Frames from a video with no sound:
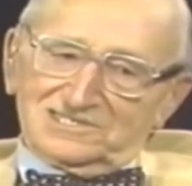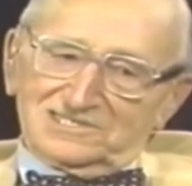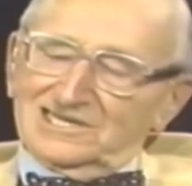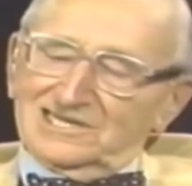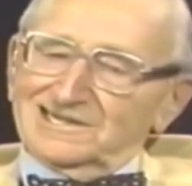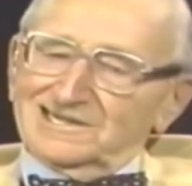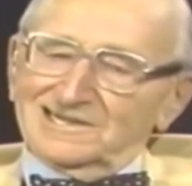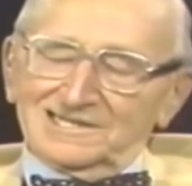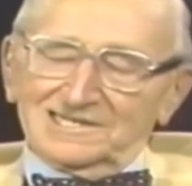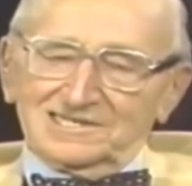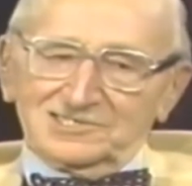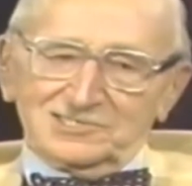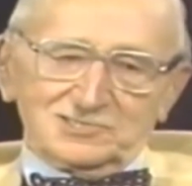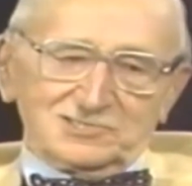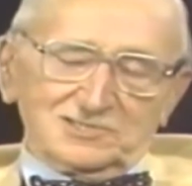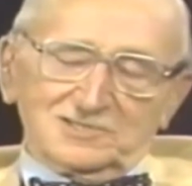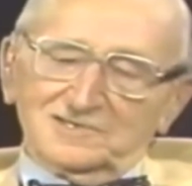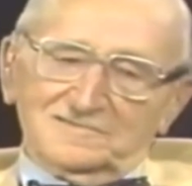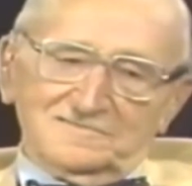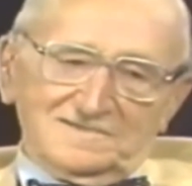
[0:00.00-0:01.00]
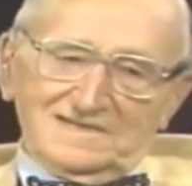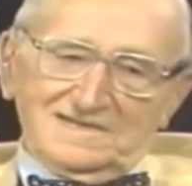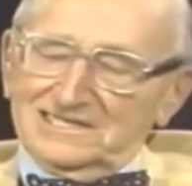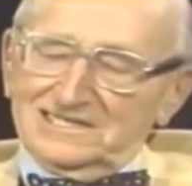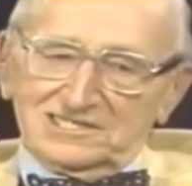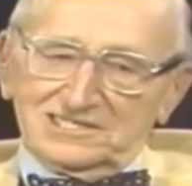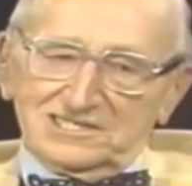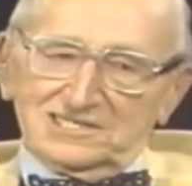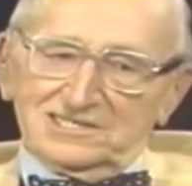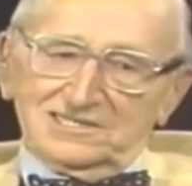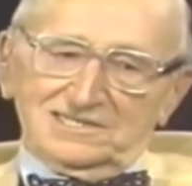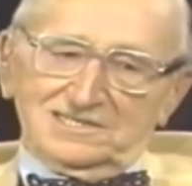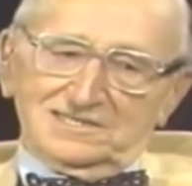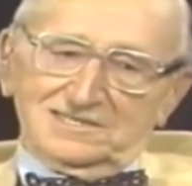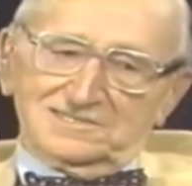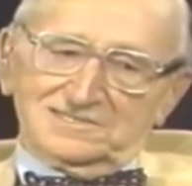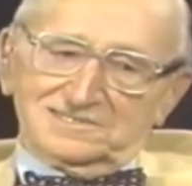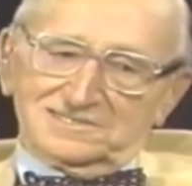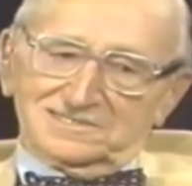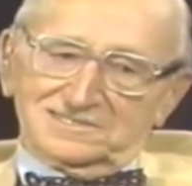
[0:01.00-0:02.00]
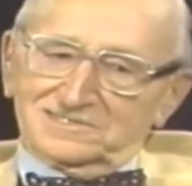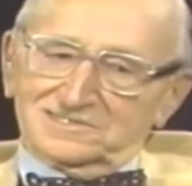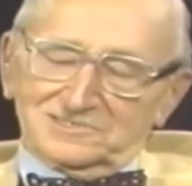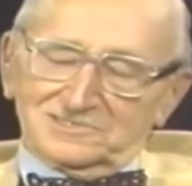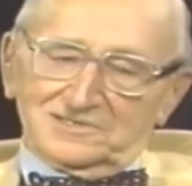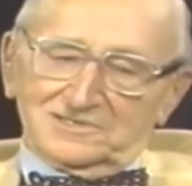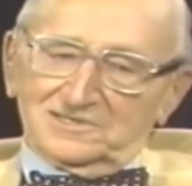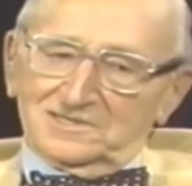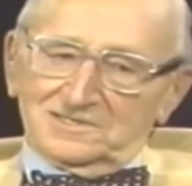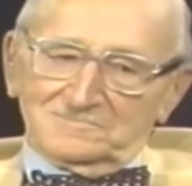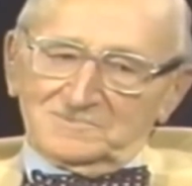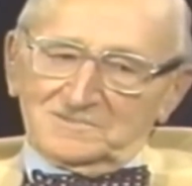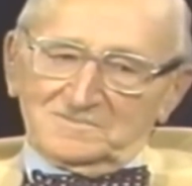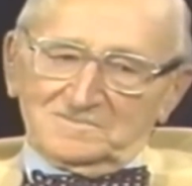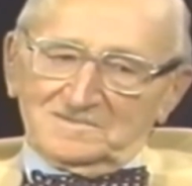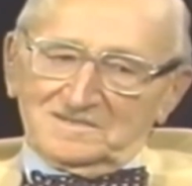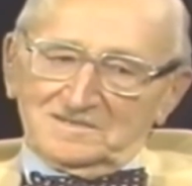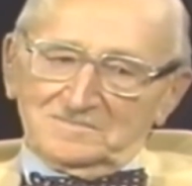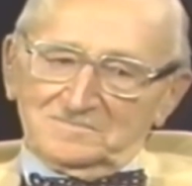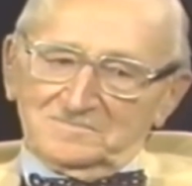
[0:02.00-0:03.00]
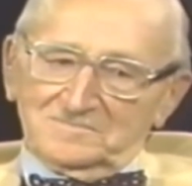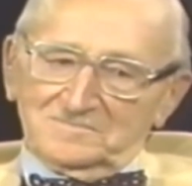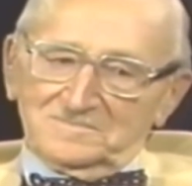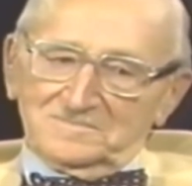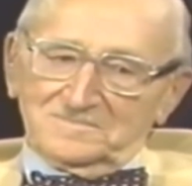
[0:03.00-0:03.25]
general history of ideas and so on, we were